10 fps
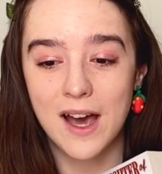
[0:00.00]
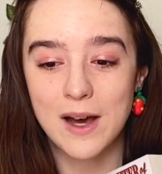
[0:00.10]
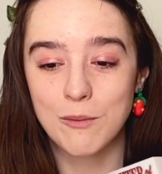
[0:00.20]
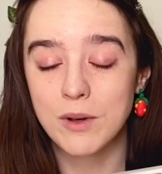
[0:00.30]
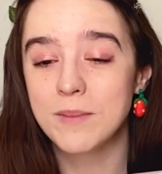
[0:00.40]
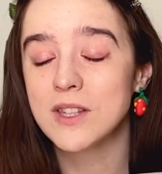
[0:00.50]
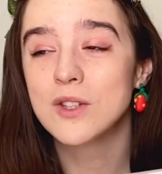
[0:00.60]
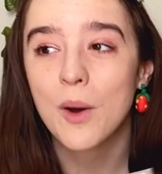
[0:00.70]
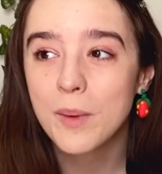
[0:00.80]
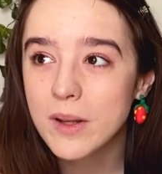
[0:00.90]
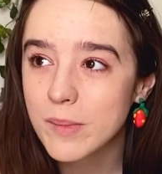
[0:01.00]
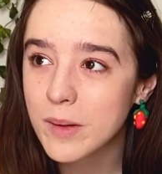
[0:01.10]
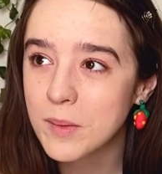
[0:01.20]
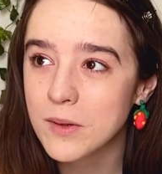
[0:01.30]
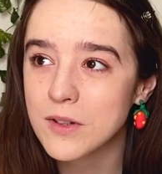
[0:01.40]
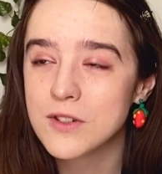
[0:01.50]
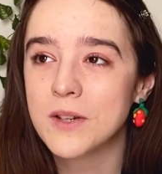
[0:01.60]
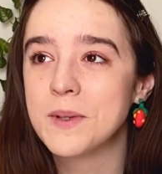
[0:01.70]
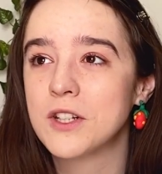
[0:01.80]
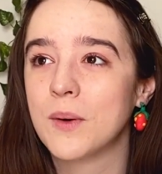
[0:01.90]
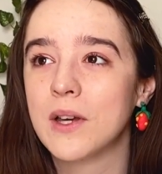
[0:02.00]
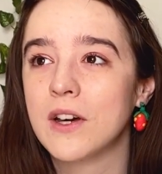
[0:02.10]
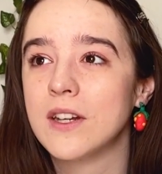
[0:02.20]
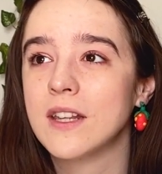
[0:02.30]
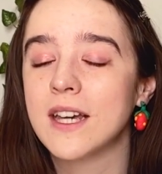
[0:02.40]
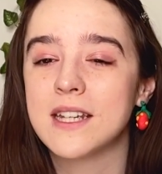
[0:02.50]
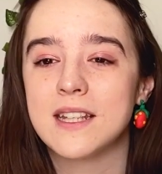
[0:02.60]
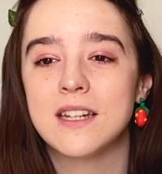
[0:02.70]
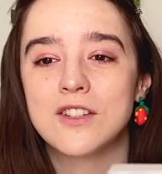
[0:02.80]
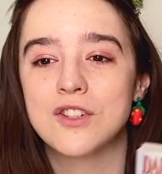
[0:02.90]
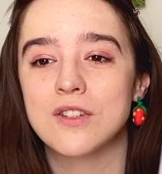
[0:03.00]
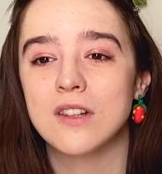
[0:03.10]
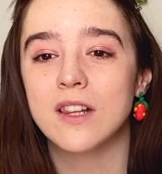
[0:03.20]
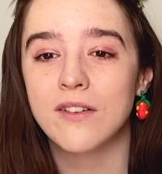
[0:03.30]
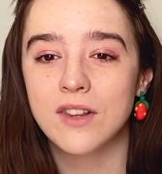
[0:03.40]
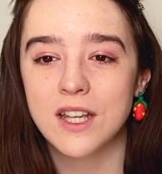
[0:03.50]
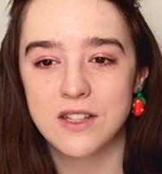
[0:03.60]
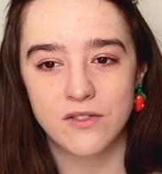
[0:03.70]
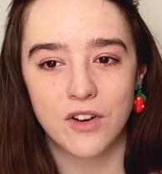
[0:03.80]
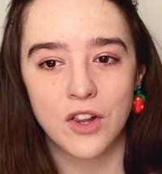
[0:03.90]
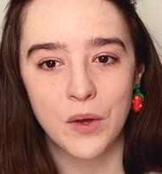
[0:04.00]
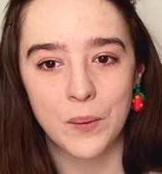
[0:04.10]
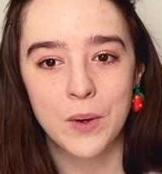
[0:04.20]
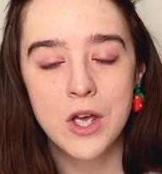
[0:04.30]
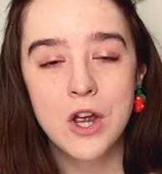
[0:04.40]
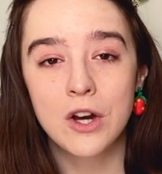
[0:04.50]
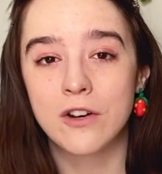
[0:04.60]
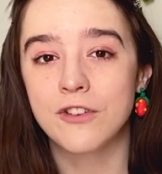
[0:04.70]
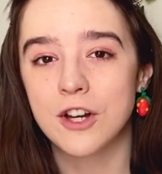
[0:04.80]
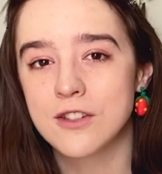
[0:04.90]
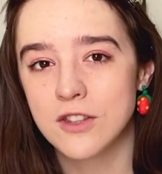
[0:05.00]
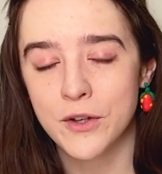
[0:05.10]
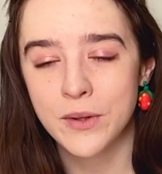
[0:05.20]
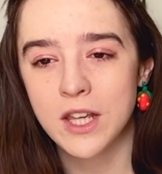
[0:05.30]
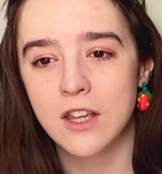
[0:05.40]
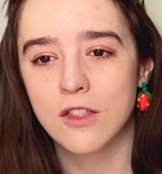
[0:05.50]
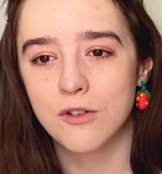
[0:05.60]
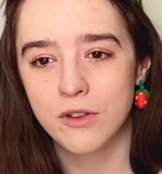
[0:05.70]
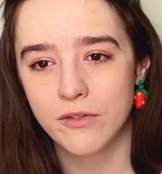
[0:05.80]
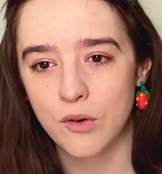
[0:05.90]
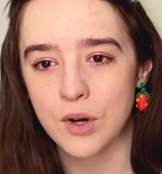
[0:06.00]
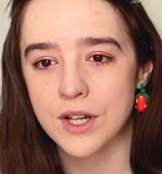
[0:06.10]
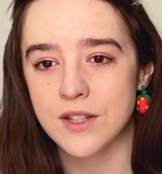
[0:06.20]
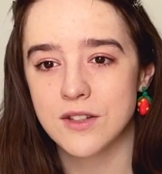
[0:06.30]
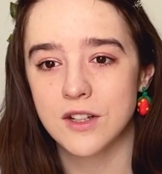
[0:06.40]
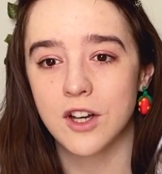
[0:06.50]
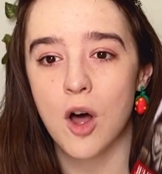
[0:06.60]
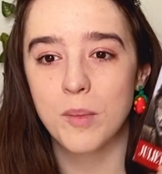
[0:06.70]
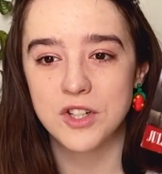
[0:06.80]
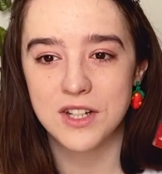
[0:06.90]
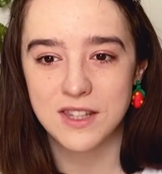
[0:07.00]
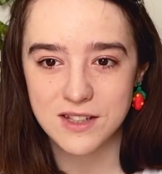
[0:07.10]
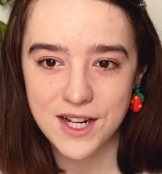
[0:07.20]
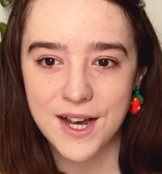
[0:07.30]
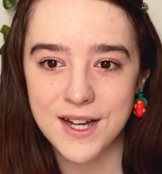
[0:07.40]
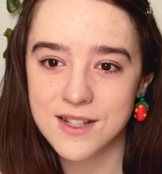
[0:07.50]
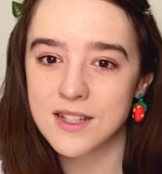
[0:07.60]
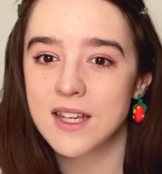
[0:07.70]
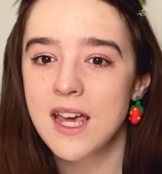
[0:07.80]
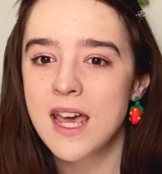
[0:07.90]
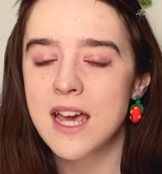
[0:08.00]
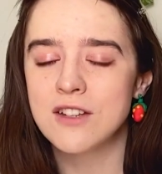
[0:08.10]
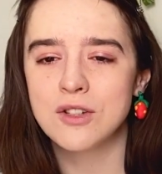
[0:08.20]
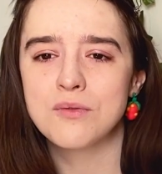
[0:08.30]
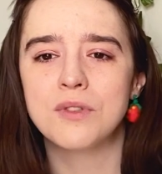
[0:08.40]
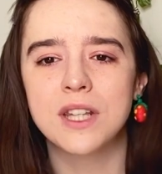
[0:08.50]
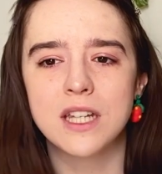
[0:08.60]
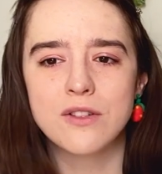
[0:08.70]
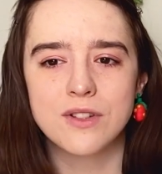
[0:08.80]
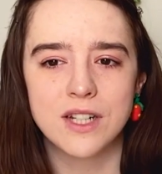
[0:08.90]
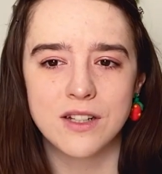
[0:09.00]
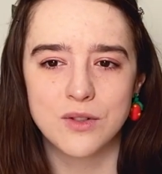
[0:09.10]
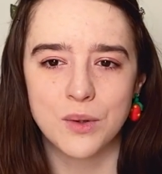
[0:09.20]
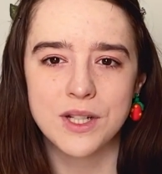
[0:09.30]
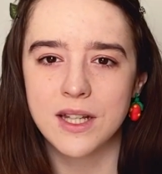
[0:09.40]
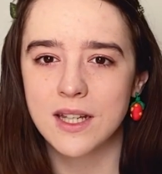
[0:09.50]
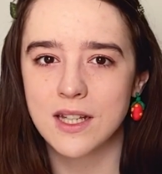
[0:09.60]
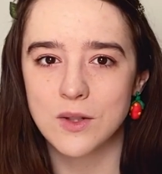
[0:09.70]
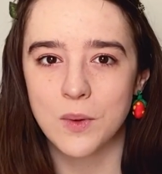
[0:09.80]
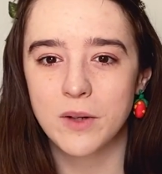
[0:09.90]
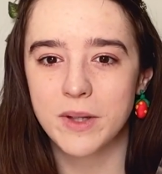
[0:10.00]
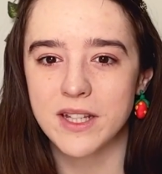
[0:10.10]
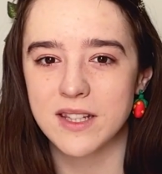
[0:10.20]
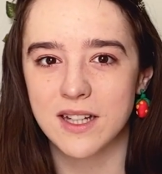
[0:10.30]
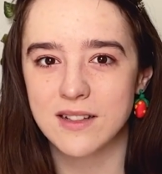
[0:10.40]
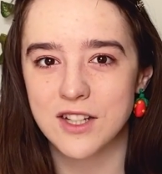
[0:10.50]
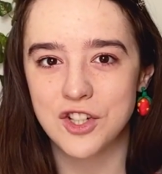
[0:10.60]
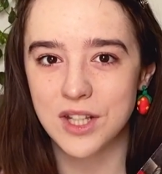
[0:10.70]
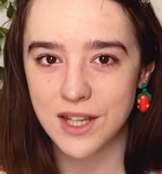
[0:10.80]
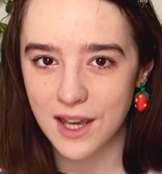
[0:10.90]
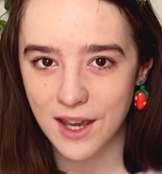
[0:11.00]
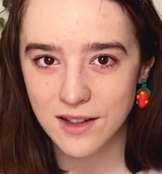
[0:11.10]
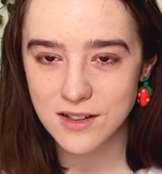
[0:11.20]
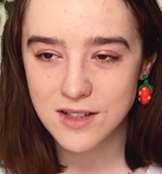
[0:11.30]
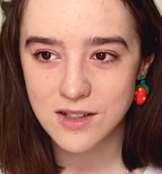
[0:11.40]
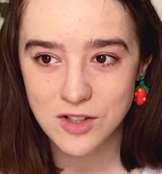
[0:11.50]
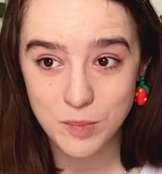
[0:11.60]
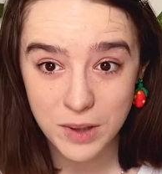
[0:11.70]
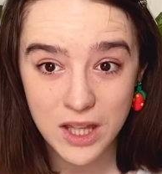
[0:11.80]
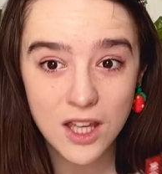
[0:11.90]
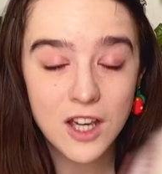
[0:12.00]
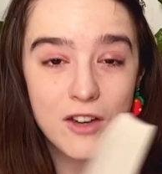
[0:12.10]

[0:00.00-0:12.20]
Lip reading: We meet so many people, there's so much going on. Like I said, it's just lovely to follow her very slowly through the forest, accomplishing this task. It's just really interesting in storytelling as well, because like I said, she can't speak